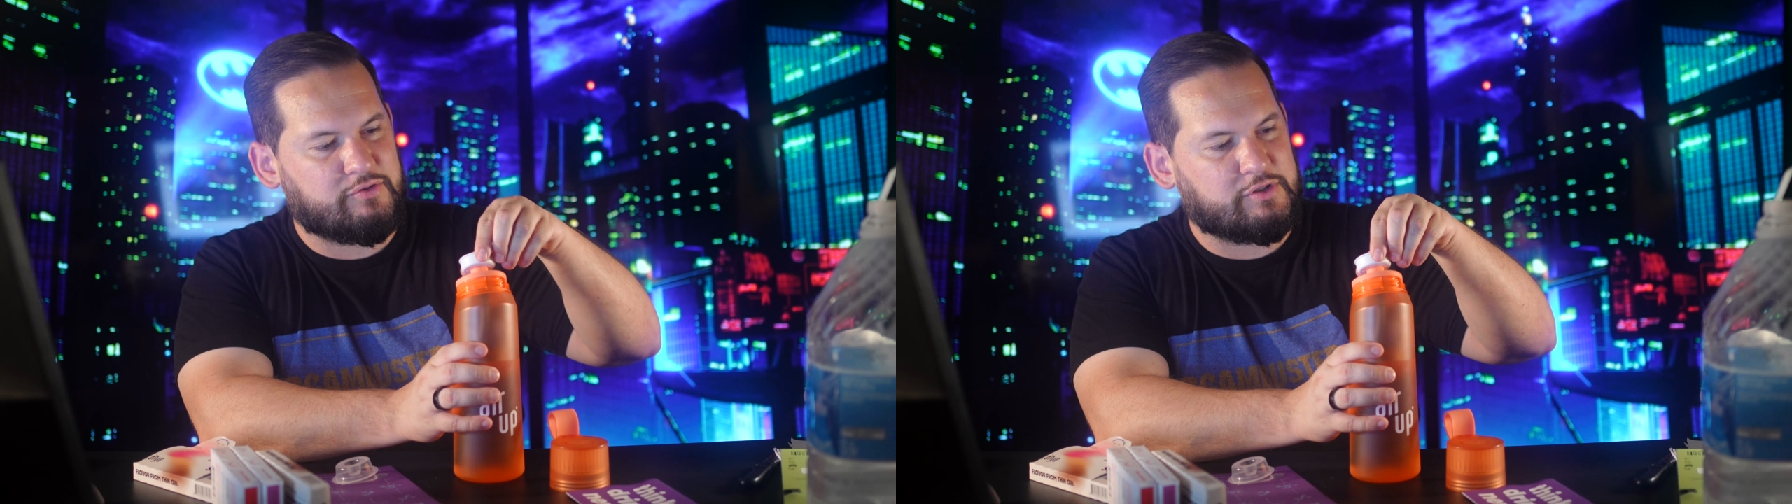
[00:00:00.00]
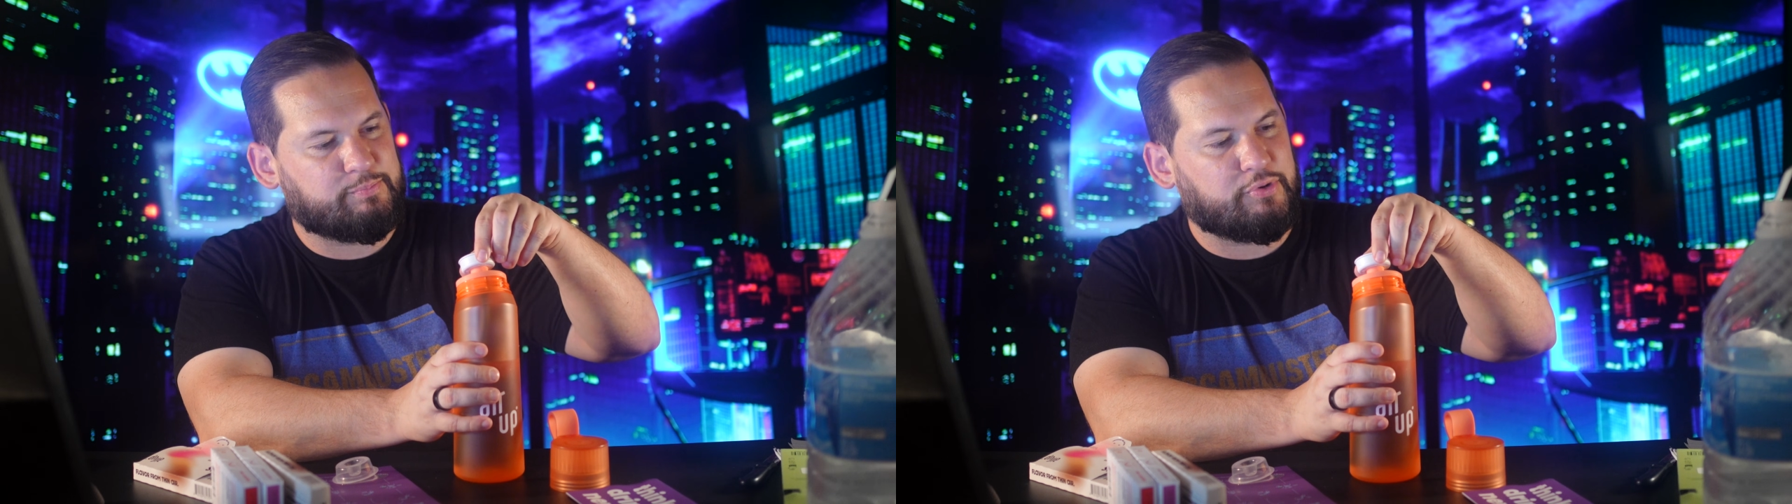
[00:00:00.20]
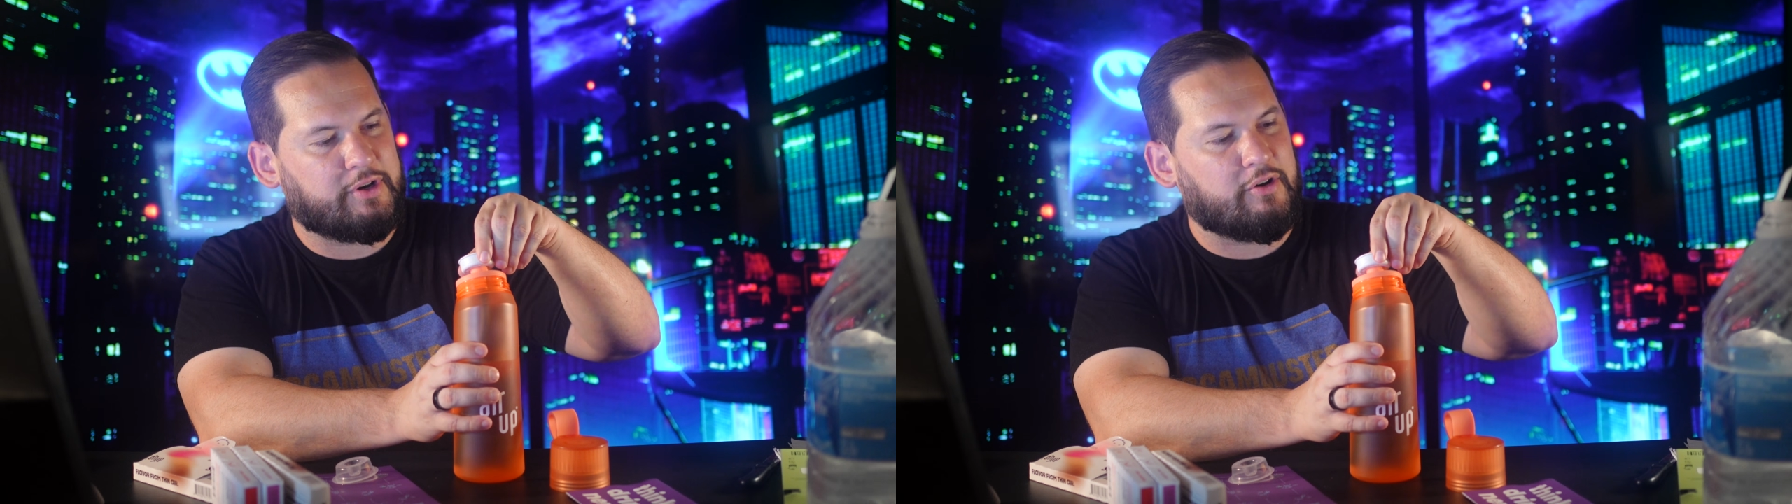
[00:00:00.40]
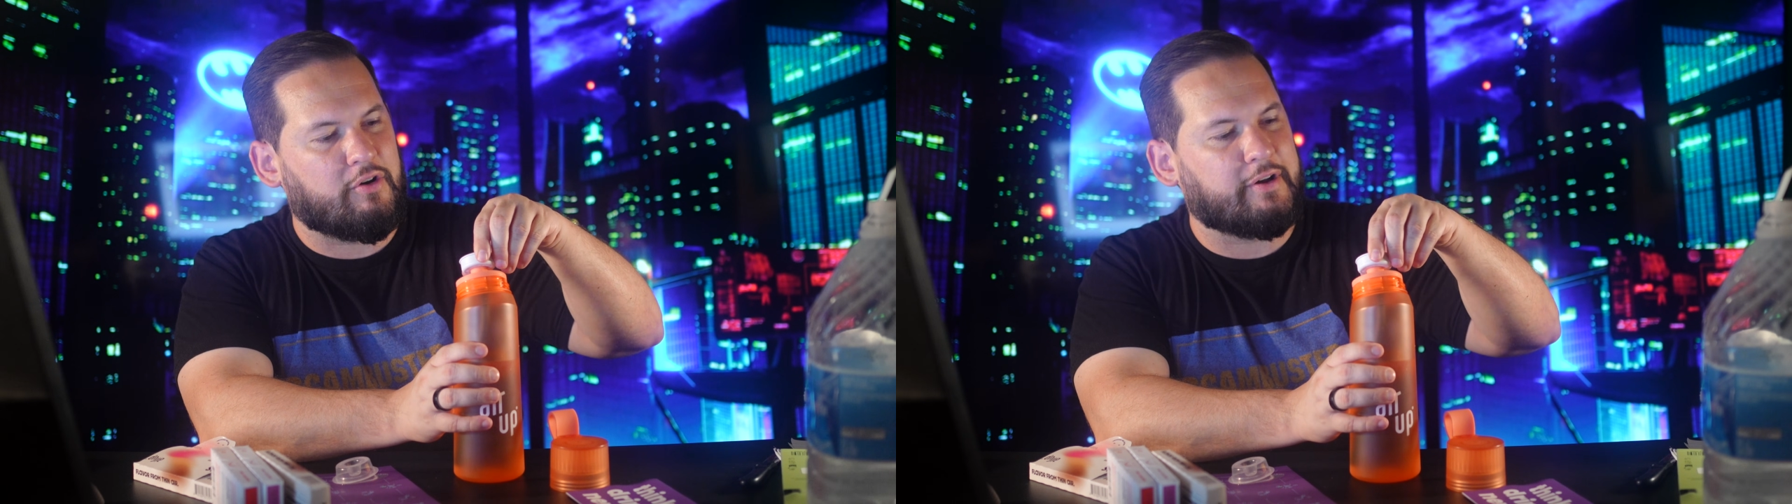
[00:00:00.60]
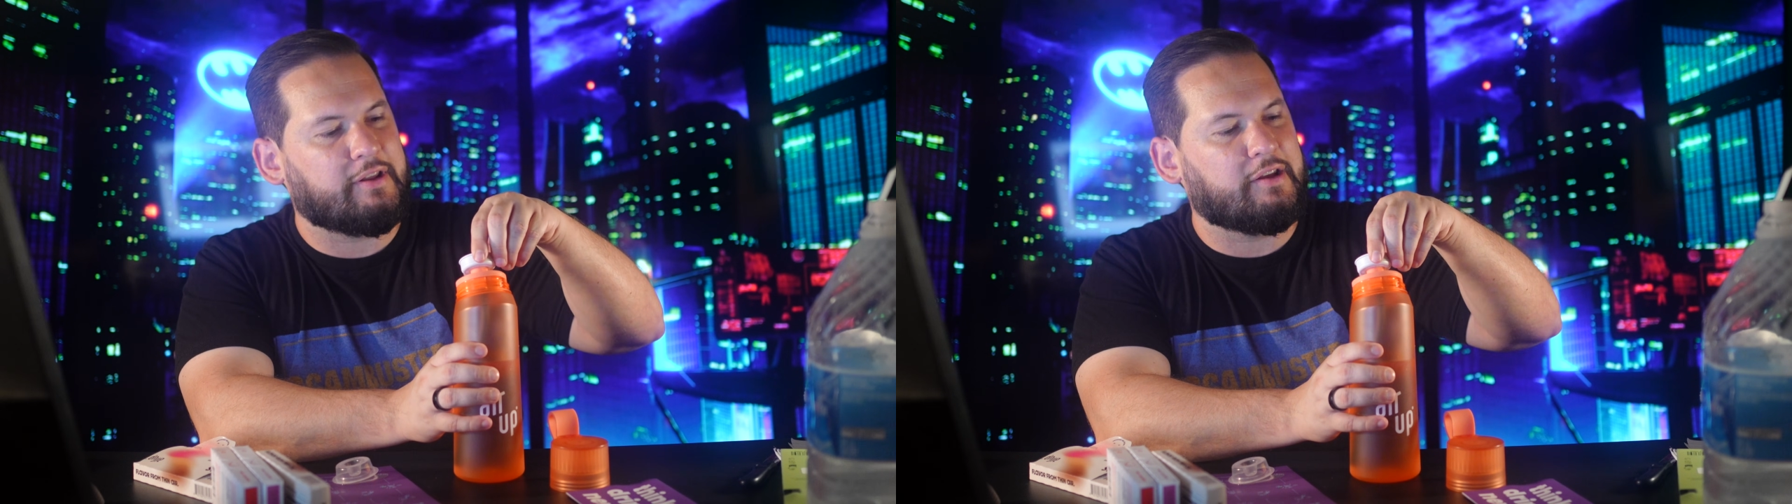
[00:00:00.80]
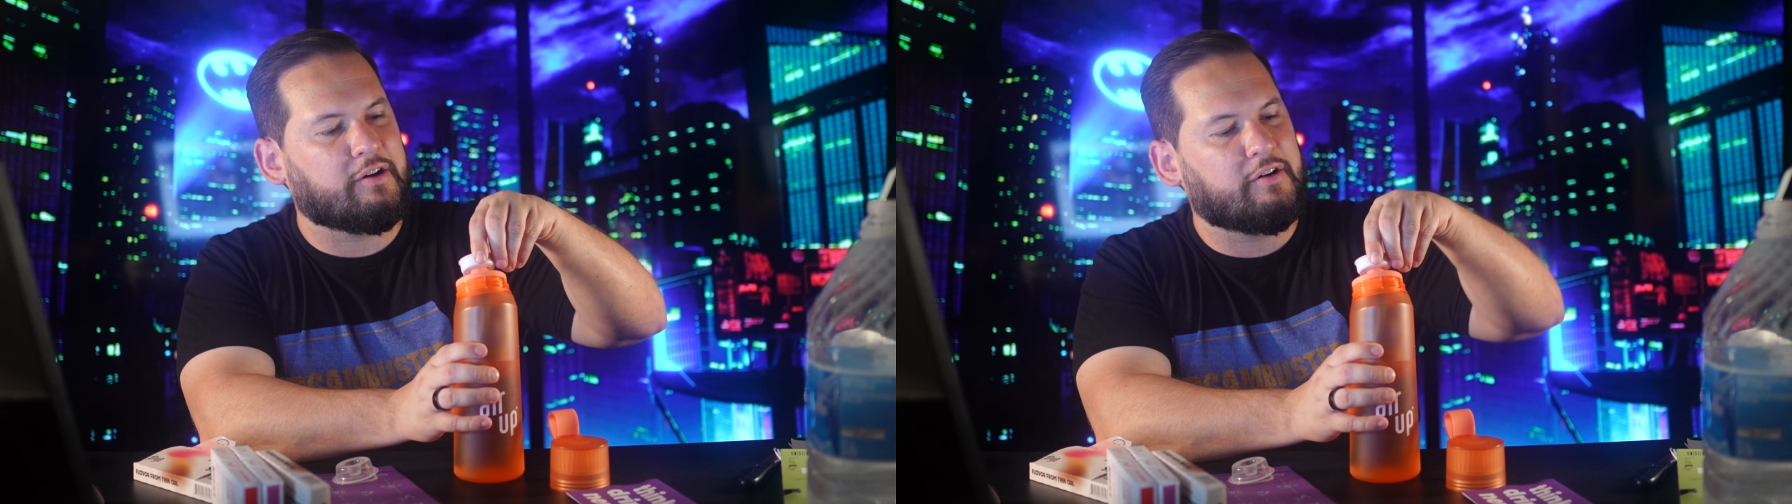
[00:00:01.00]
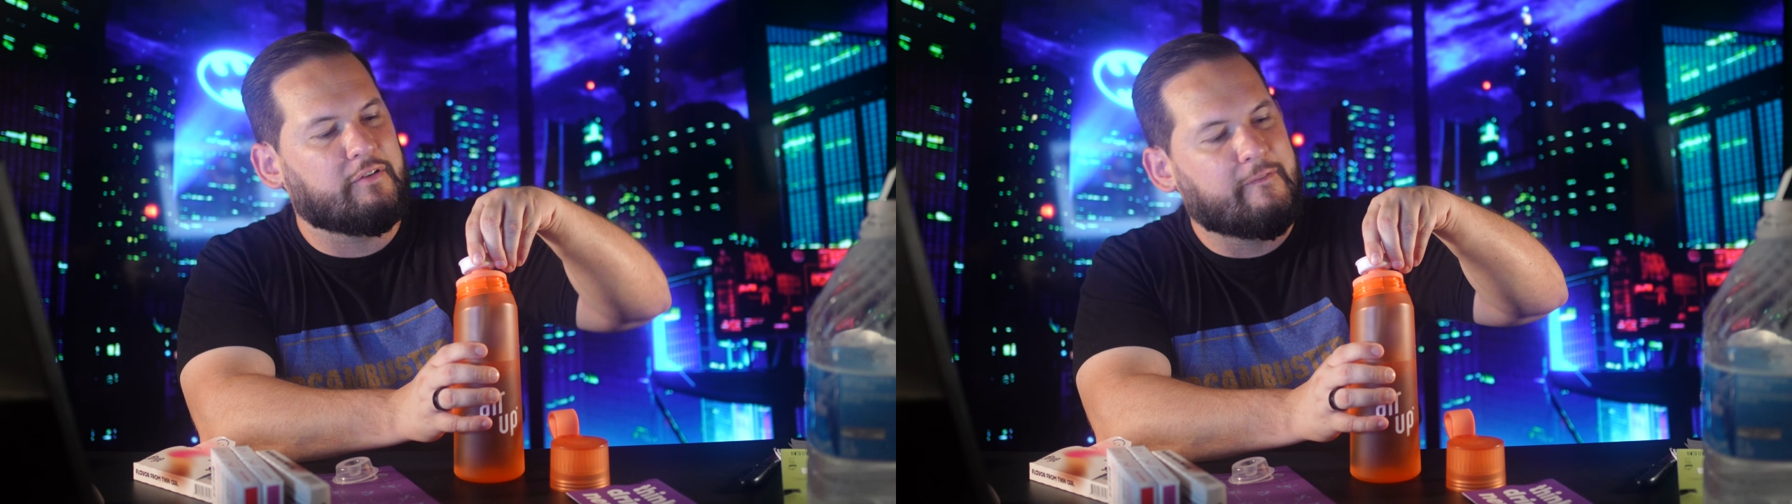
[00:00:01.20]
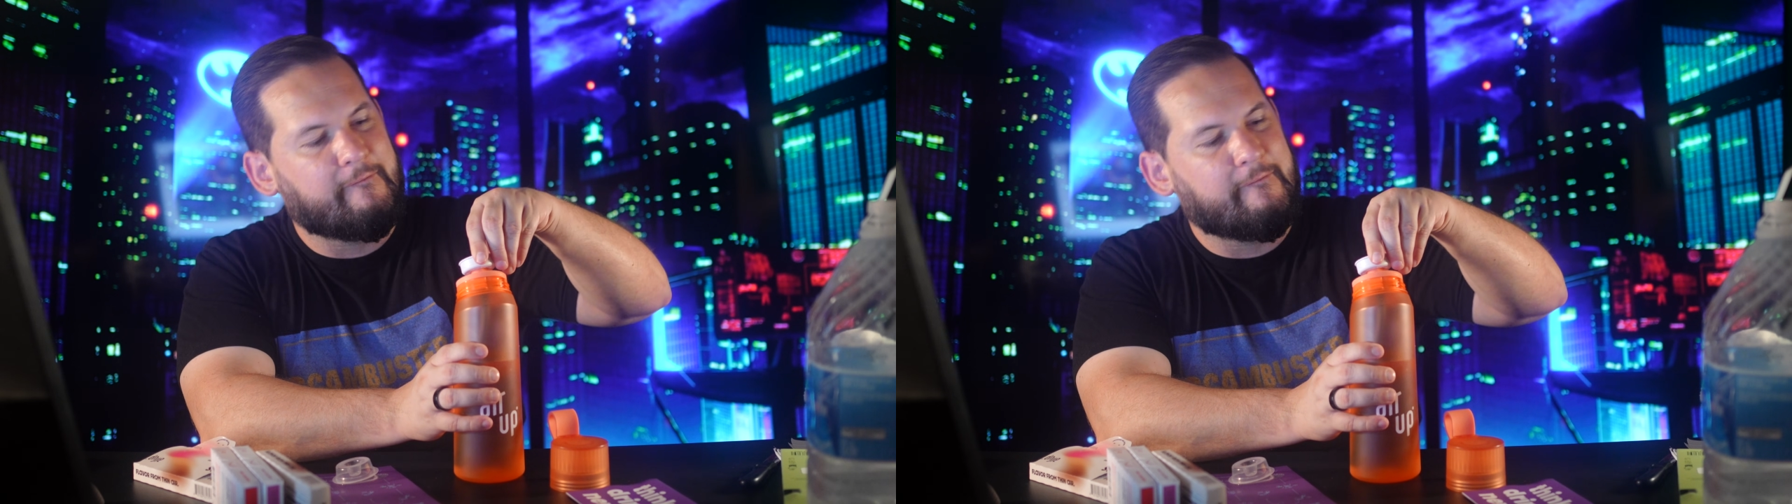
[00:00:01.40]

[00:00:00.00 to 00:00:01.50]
just put it on here,